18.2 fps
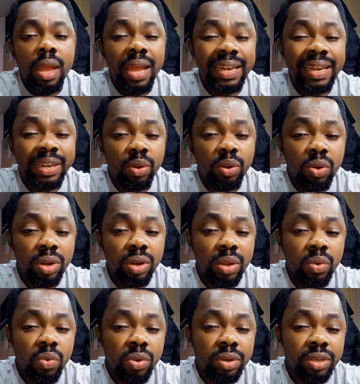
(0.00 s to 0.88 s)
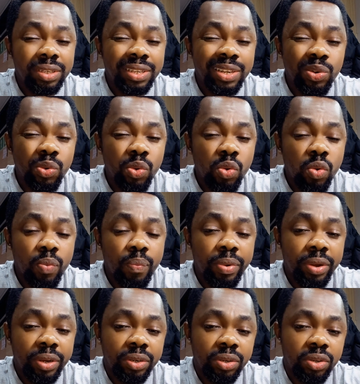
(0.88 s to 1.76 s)
and the other one is the low
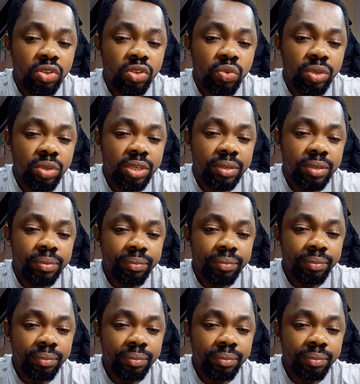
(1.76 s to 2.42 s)
pressure switch.